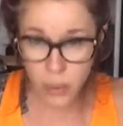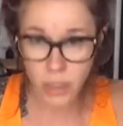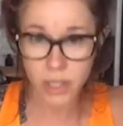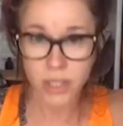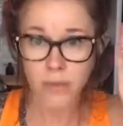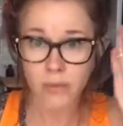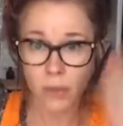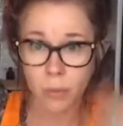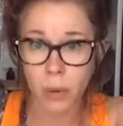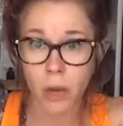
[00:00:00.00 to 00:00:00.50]
We
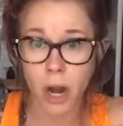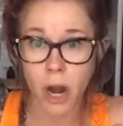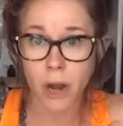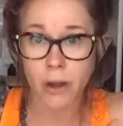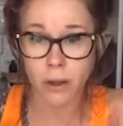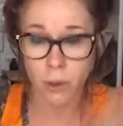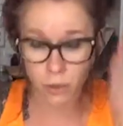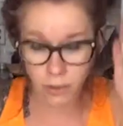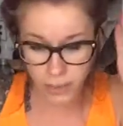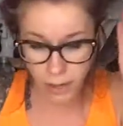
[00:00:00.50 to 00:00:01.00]
just have to put
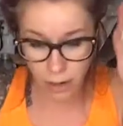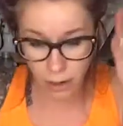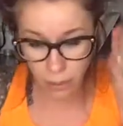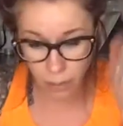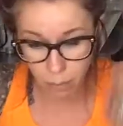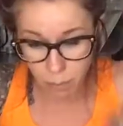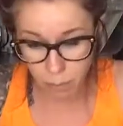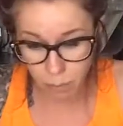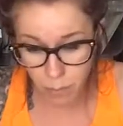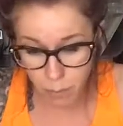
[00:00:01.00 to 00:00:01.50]
our nose down
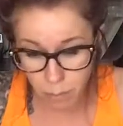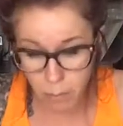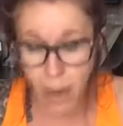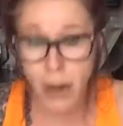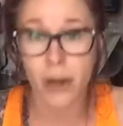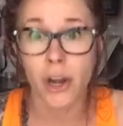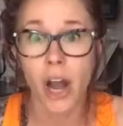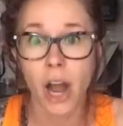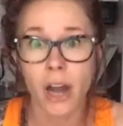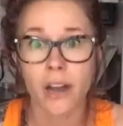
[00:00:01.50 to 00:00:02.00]
and
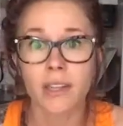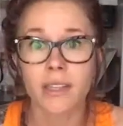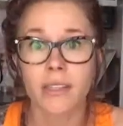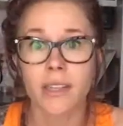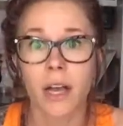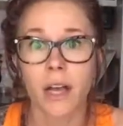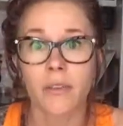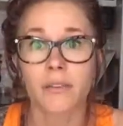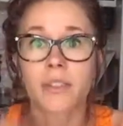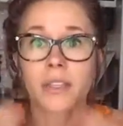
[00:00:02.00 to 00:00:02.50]
better
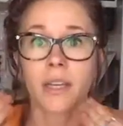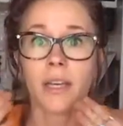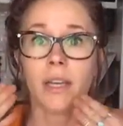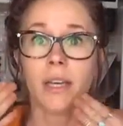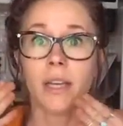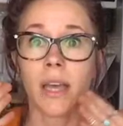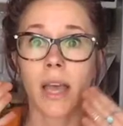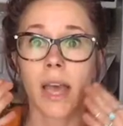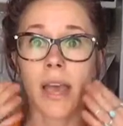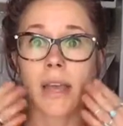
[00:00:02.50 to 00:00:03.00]
ourselves
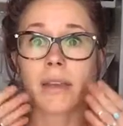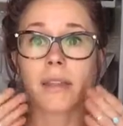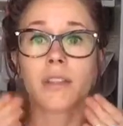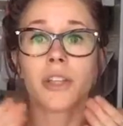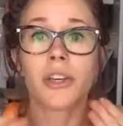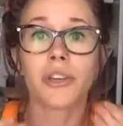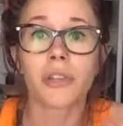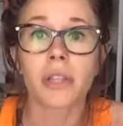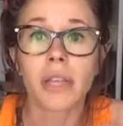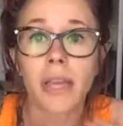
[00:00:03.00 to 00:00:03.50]
and
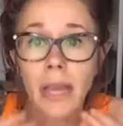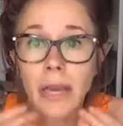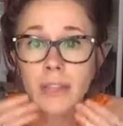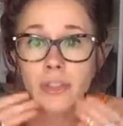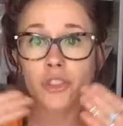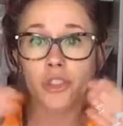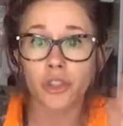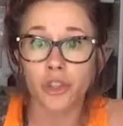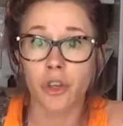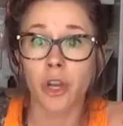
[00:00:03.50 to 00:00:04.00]
literally
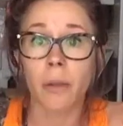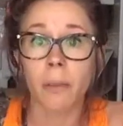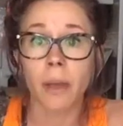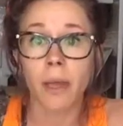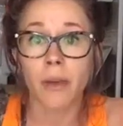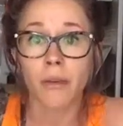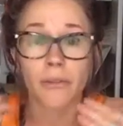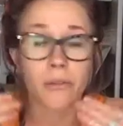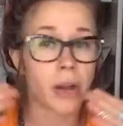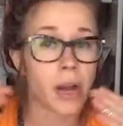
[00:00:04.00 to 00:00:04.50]
scream
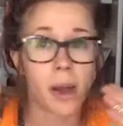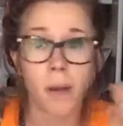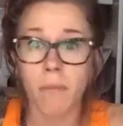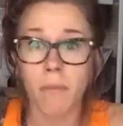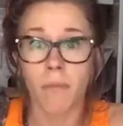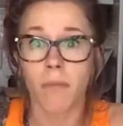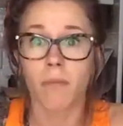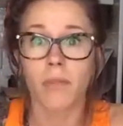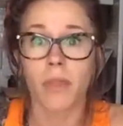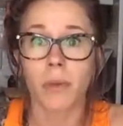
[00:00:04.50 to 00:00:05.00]
it
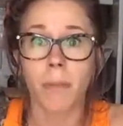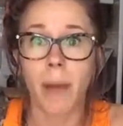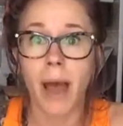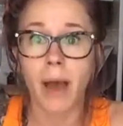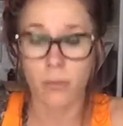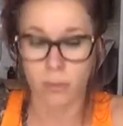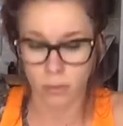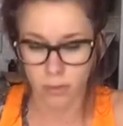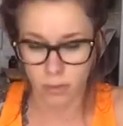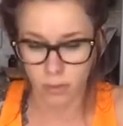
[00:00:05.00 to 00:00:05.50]
from the
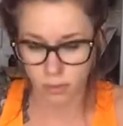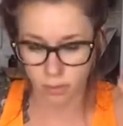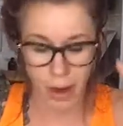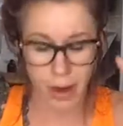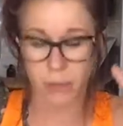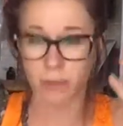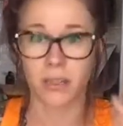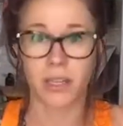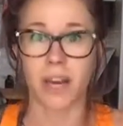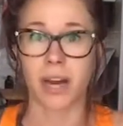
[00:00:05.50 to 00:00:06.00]

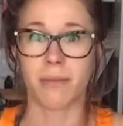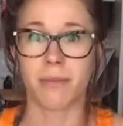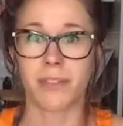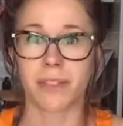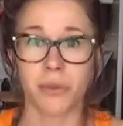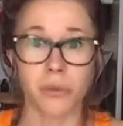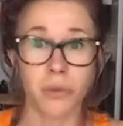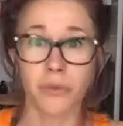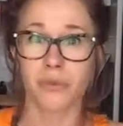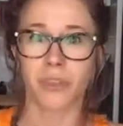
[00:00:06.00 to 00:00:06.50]
mountaintops,
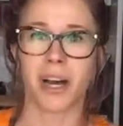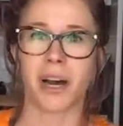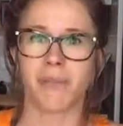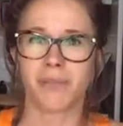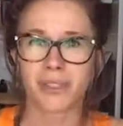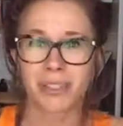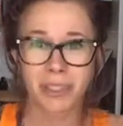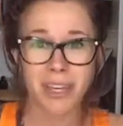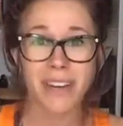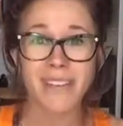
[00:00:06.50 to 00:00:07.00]
the
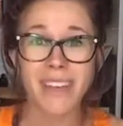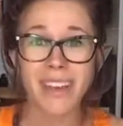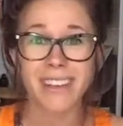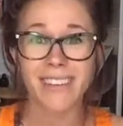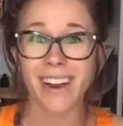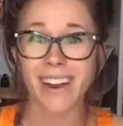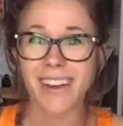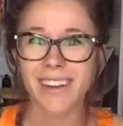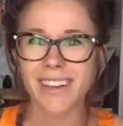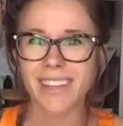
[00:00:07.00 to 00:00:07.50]
rooftops, scream it,
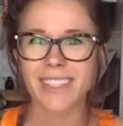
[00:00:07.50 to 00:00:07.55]
right?